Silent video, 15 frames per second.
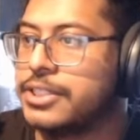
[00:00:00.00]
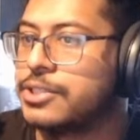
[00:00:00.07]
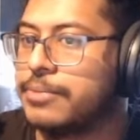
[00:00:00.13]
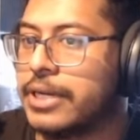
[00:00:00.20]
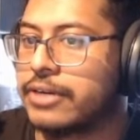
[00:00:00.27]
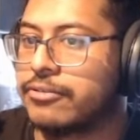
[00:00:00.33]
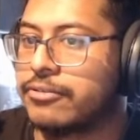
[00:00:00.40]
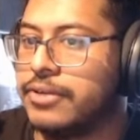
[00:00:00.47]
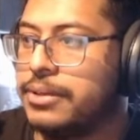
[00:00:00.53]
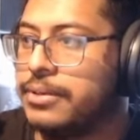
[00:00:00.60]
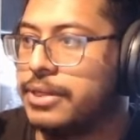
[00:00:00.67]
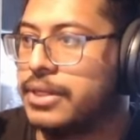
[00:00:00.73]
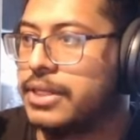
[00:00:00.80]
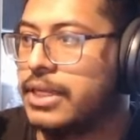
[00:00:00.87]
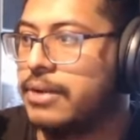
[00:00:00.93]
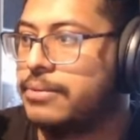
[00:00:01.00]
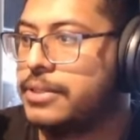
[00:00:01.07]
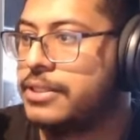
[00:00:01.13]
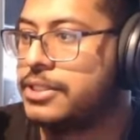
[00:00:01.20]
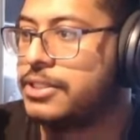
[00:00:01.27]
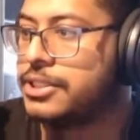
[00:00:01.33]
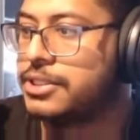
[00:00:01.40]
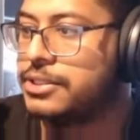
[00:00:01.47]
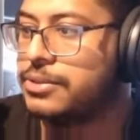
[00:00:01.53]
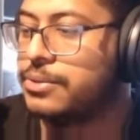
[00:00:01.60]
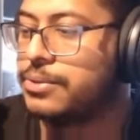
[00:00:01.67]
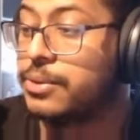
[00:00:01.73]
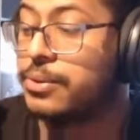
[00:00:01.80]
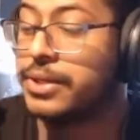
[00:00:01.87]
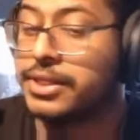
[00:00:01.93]
go back really quickly. I want to just do
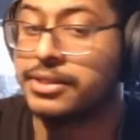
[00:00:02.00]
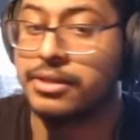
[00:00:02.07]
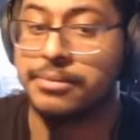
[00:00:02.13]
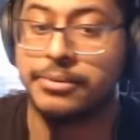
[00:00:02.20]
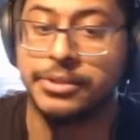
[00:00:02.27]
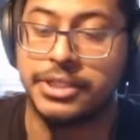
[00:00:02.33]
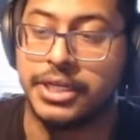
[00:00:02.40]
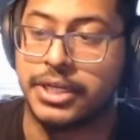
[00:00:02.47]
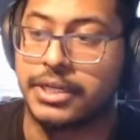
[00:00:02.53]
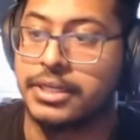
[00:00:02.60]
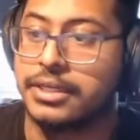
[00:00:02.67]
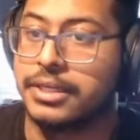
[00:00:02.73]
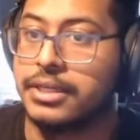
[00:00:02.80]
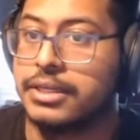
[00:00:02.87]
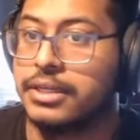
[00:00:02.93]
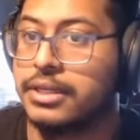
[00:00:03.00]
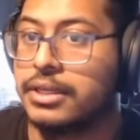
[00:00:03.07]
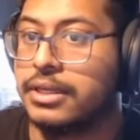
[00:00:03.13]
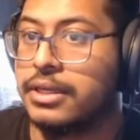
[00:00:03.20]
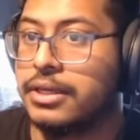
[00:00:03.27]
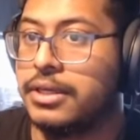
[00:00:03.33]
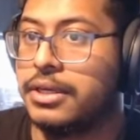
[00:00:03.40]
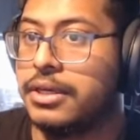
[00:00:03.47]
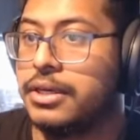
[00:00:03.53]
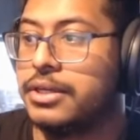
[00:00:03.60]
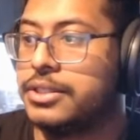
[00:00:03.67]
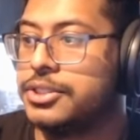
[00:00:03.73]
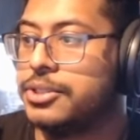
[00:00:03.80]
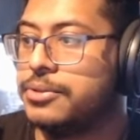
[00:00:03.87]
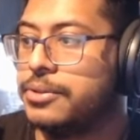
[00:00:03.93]
a quick double check.
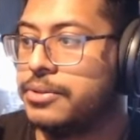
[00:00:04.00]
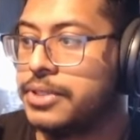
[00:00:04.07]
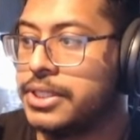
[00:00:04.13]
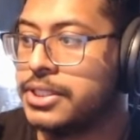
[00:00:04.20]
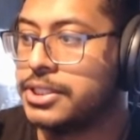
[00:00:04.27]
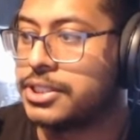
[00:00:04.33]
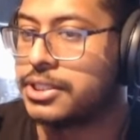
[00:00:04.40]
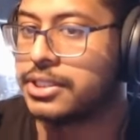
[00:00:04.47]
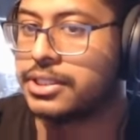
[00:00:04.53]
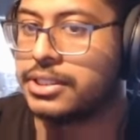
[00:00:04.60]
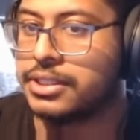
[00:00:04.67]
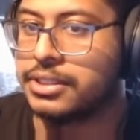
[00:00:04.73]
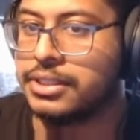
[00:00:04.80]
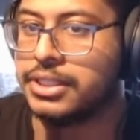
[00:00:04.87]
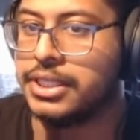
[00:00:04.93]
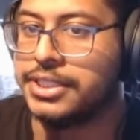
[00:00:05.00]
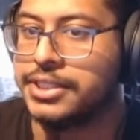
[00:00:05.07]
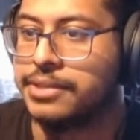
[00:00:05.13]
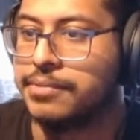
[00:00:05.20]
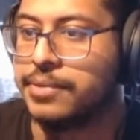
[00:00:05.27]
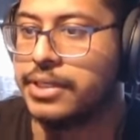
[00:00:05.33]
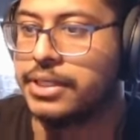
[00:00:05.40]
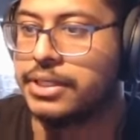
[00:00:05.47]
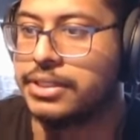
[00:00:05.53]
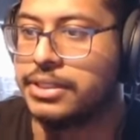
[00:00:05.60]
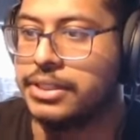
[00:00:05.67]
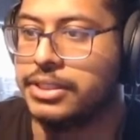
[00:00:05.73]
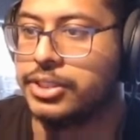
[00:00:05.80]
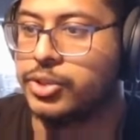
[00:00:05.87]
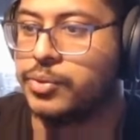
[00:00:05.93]
So your Lingsha needs some work,
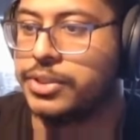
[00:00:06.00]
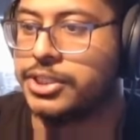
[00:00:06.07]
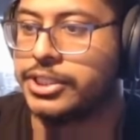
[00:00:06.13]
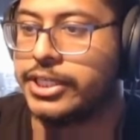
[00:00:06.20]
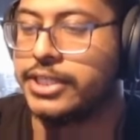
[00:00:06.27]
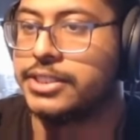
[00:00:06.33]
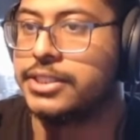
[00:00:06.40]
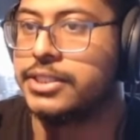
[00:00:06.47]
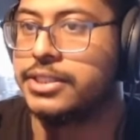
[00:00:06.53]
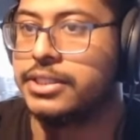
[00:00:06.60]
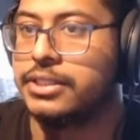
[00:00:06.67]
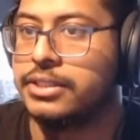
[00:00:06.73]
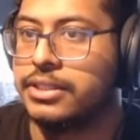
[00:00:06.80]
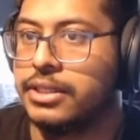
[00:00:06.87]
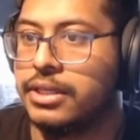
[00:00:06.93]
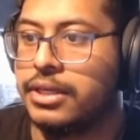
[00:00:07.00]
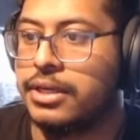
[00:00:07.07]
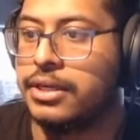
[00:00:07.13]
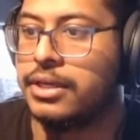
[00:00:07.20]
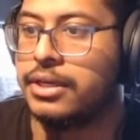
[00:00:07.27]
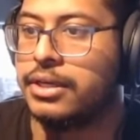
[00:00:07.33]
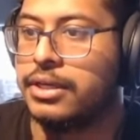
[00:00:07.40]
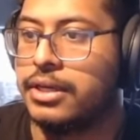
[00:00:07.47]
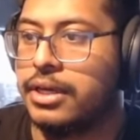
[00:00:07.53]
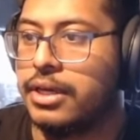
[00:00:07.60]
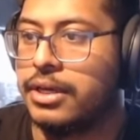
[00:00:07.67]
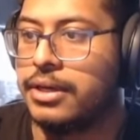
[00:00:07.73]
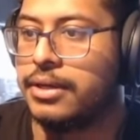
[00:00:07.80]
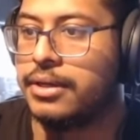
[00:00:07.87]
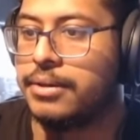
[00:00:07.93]
need to switch sets.
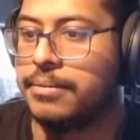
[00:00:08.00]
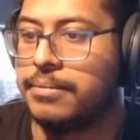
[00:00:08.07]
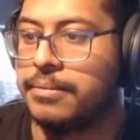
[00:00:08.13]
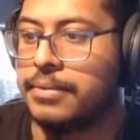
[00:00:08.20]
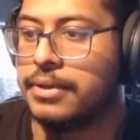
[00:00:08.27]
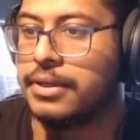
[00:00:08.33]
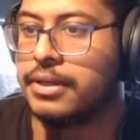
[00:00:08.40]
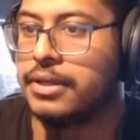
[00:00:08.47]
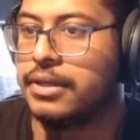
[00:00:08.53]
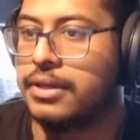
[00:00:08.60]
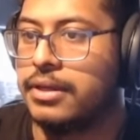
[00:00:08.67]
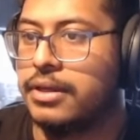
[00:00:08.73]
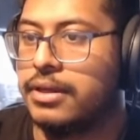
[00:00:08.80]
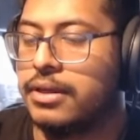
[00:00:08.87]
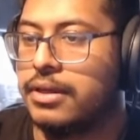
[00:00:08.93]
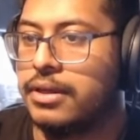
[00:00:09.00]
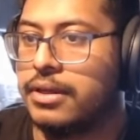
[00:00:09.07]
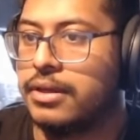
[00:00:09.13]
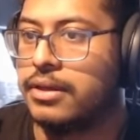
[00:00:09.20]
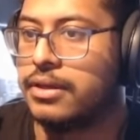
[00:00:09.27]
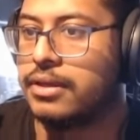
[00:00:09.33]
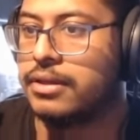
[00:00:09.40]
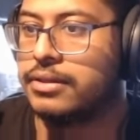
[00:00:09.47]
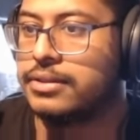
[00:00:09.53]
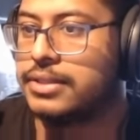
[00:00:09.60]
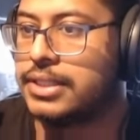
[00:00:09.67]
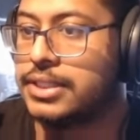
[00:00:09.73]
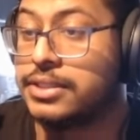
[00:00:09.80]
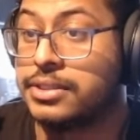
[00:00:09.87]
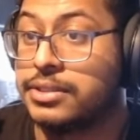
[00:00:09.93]
Um,
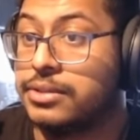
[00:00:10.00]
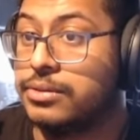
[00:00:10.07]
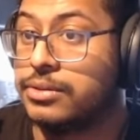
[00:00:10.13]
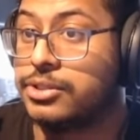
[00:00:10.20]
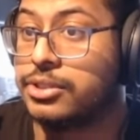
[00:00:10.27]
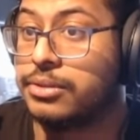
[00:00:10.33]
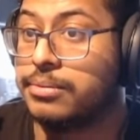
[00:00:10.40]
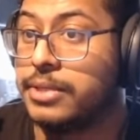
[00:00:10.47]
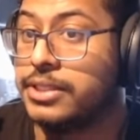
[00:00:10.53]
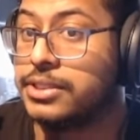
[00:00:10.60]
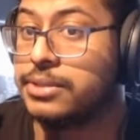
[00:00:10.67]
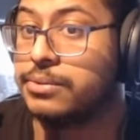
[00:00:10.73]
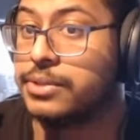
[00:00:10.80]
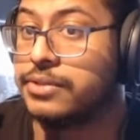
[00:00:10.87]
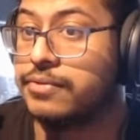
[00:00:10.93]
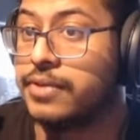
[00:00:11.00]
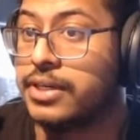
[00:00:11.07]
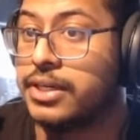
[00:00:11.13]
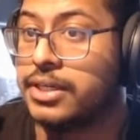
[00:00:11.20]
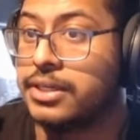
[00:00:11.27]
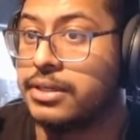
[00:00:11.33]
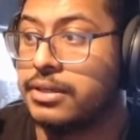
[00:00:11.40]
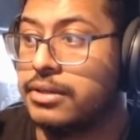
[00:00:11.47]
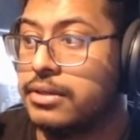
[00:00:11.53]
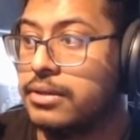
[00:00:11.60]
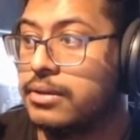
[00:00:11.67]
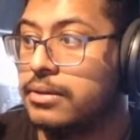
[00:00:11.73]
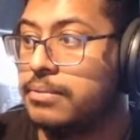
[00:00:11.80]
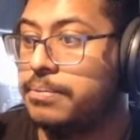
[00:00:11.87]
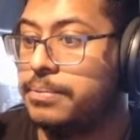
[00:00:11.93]
this your Trailblazer was fine.
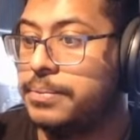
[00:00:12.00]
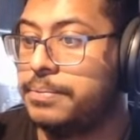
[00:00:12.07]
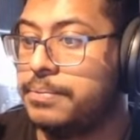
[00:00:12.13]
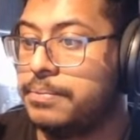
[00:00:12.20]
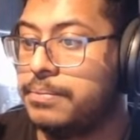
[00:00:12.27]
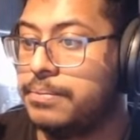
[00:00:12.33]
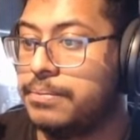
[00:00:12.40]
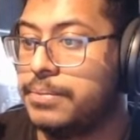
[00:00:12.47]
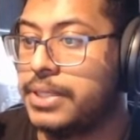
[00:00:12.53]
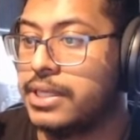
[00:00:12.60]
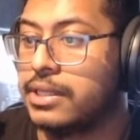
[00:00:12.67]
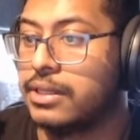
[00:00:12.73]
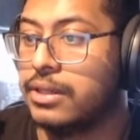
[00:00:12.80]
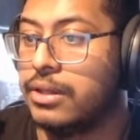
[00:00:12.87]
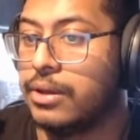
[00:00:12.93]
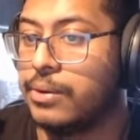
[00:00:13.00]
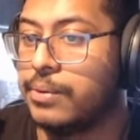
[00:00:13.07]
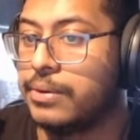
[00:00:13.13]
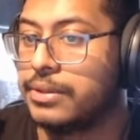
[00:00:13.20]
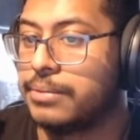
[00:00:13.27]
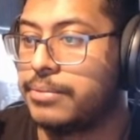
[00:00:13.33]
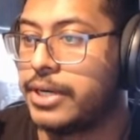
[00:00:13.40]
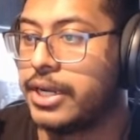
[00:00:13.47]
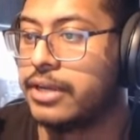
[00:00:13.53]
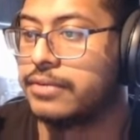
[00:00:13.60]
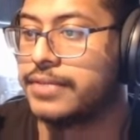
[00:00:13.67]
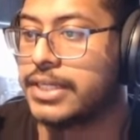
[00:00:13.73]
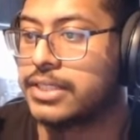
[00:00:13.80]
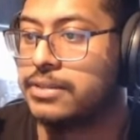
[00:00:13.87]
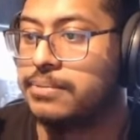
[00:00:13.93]
Bit low on the break
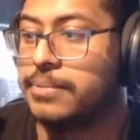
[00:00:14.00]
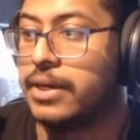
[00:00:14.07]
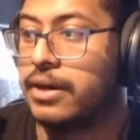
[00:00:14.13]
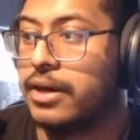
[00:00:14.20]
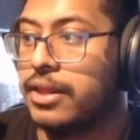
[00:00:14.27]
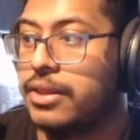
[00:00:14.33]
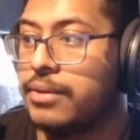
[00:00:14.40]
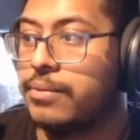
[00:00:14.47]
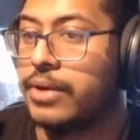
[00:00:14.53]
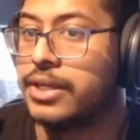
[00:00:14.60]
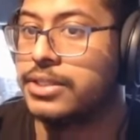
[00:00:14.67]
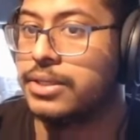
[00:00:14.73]
effect, but otherwise